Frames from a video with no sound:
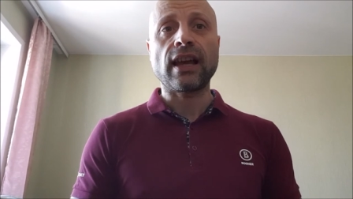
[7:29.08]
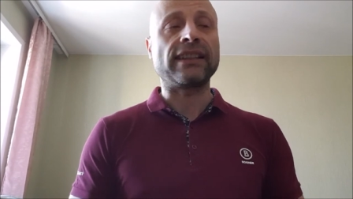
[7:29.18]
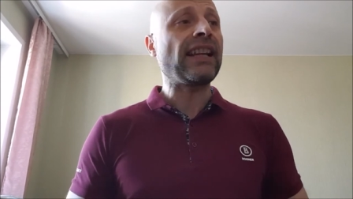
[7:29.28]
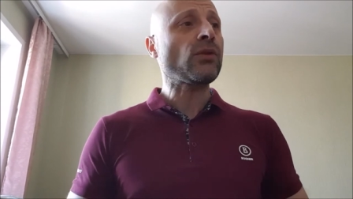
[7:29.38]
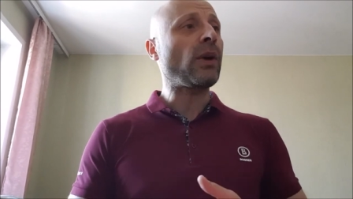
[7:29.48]

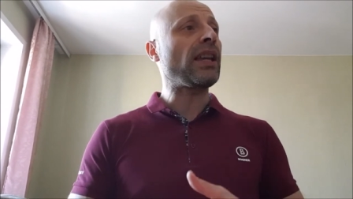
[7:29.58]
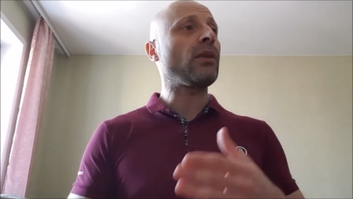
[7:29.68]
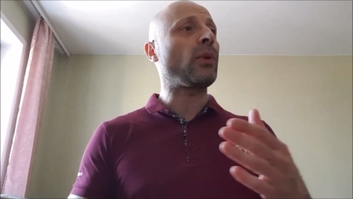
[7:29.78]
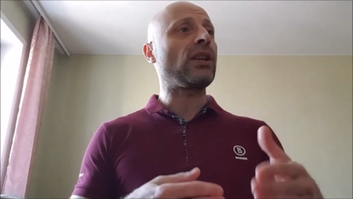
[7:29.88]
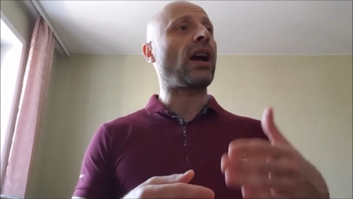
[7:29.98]
And that's
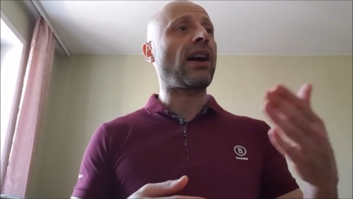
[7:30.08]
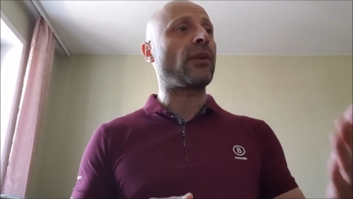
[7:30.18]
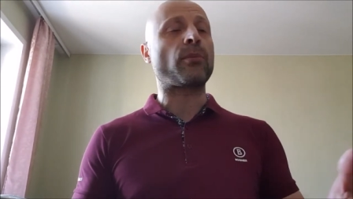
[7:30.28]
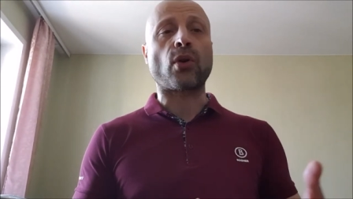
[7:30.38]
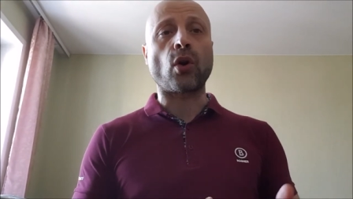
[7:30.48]
why when you have
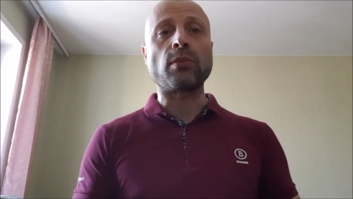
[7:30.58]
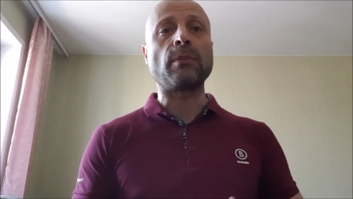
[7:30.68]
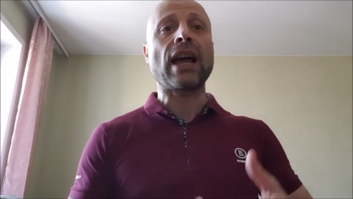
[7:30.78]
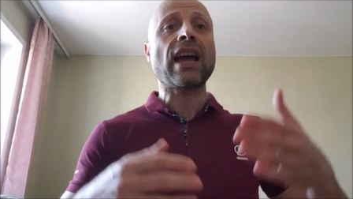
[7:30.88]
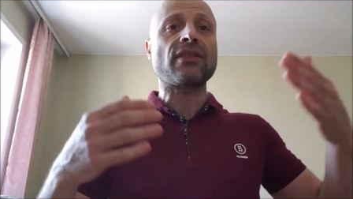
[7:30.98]
a
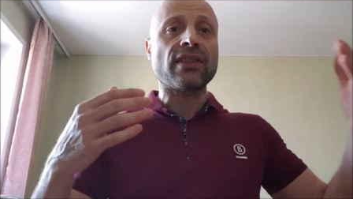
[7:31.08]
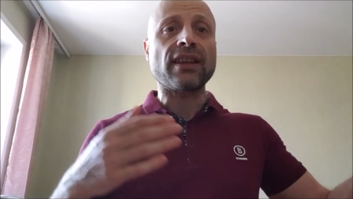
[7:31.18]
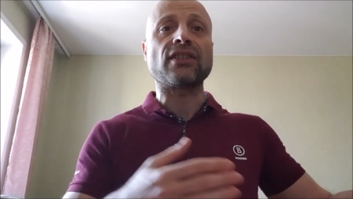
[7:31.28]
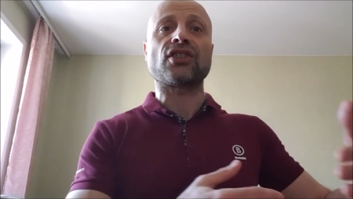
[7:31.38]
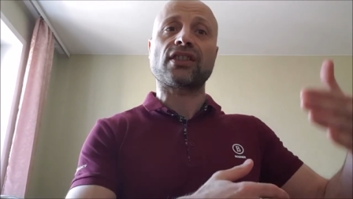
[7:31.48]
problem,
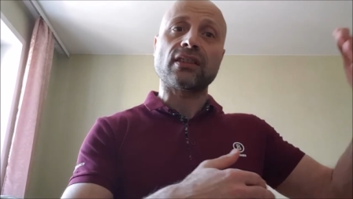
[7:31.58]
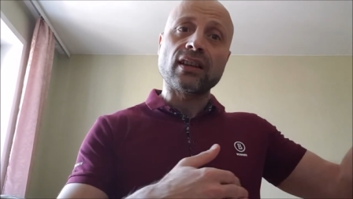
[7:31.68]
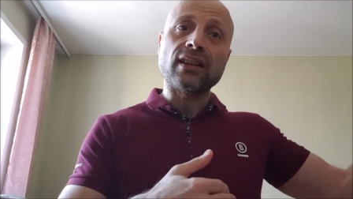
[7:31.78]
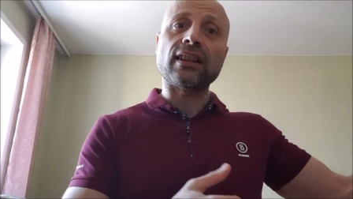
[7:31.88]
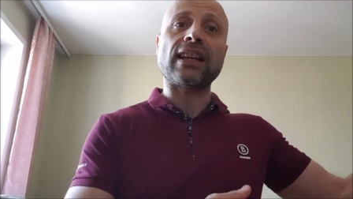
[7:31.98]
everything just
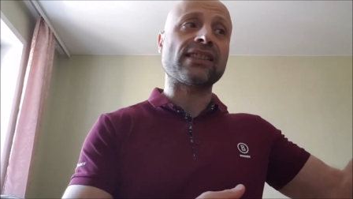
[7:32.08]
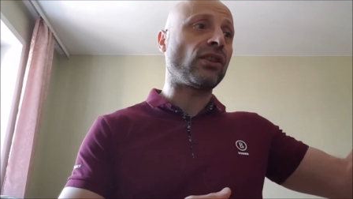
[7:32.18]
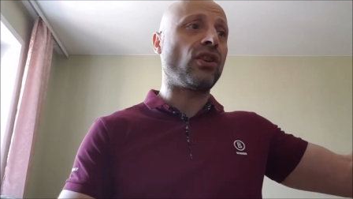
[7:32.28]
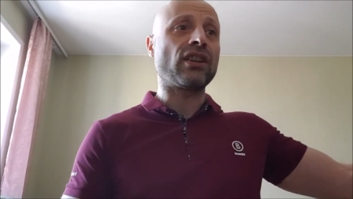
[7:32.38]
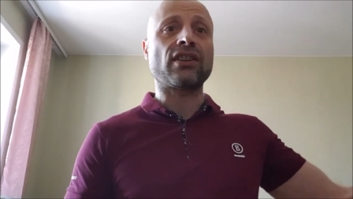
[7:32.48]
lasts
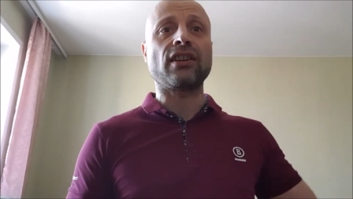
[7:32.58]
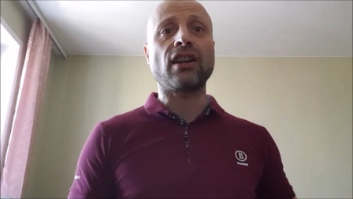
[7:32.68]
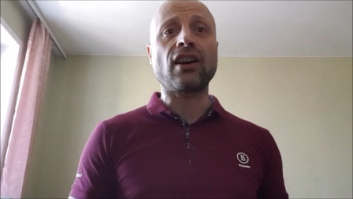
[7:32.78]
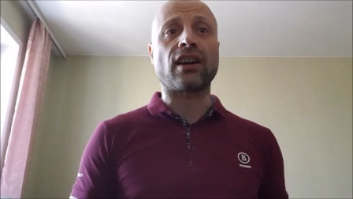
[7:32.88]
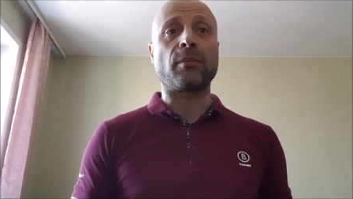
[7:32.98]
longer and
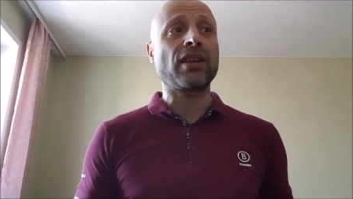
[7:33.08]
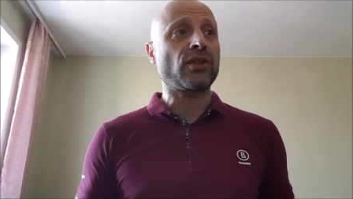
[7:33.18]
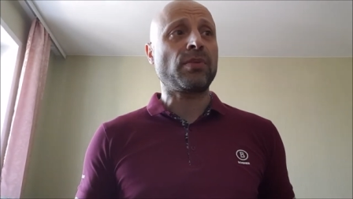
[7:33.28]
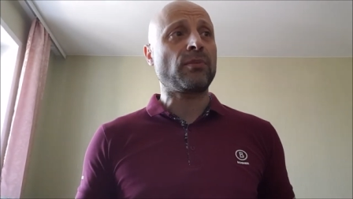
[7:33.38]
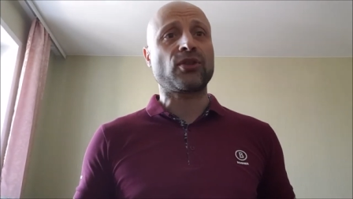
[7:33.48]
longer
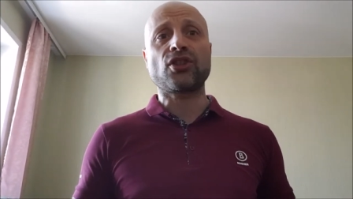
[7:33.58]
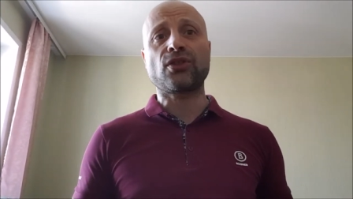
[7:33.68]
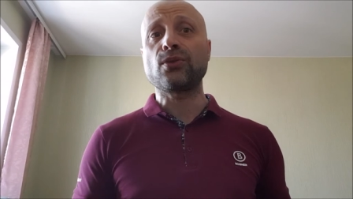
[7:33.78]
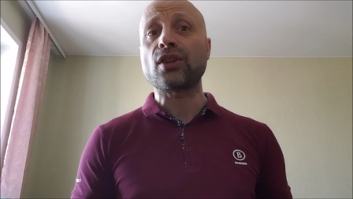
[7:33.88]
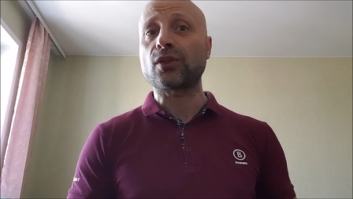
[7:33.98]
because people
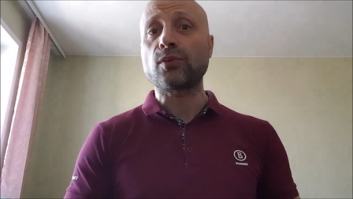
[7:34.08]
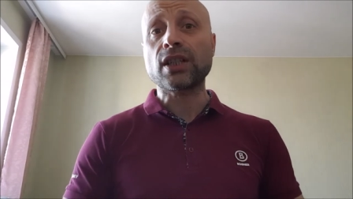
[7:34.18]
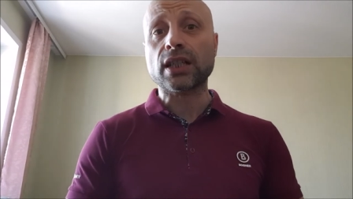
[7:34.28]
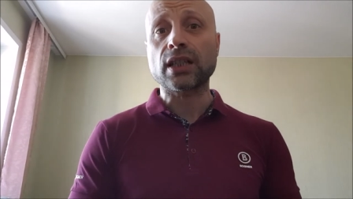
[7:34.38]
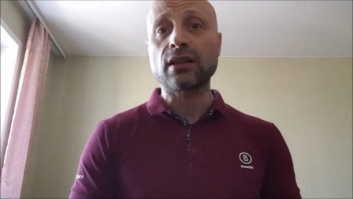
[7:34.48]
just do not
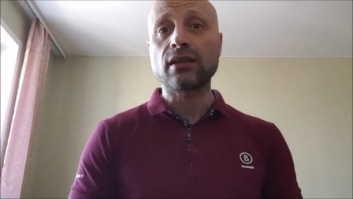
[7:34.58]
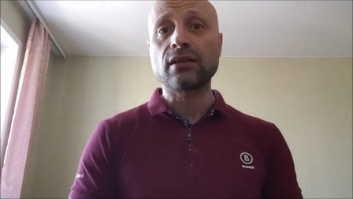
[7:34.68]
work.